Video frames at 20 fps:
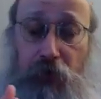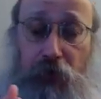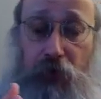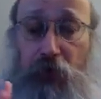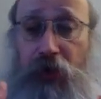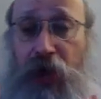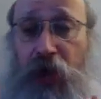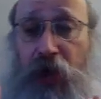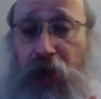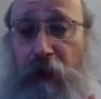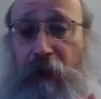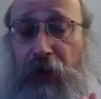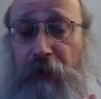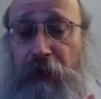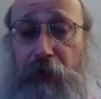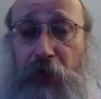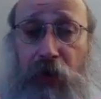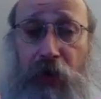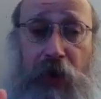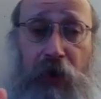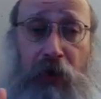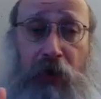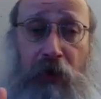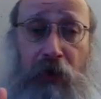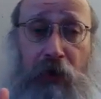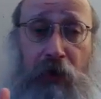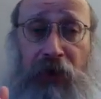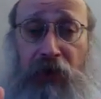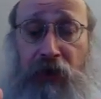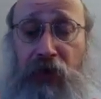you come
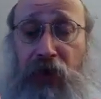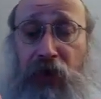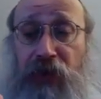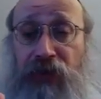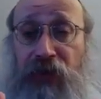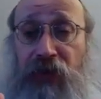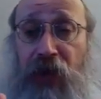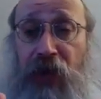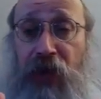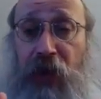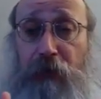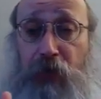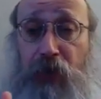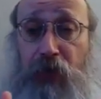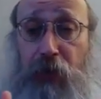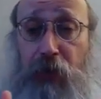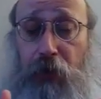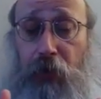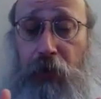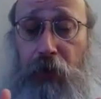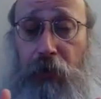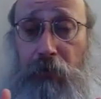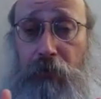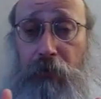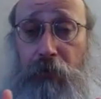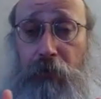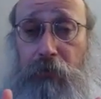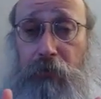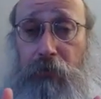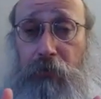across an
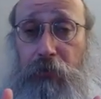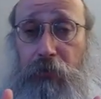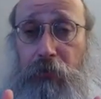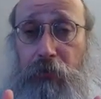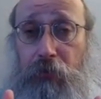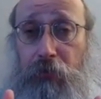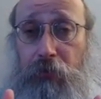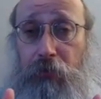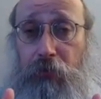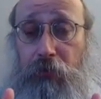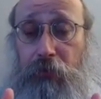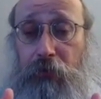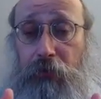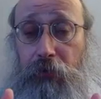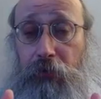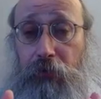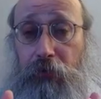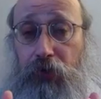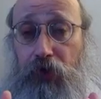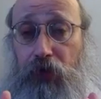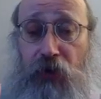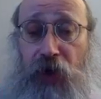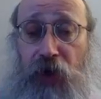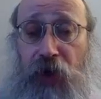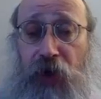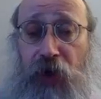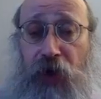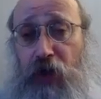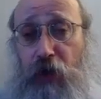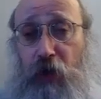obstacle,
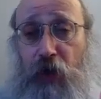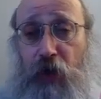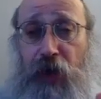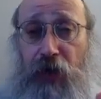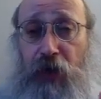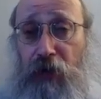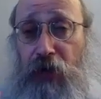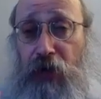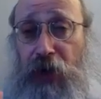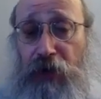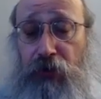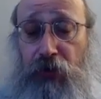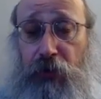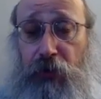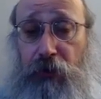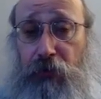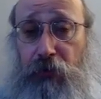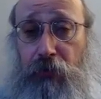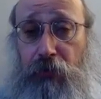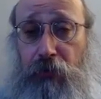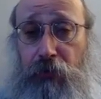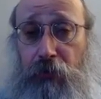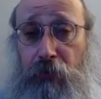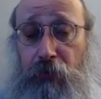try a way around it,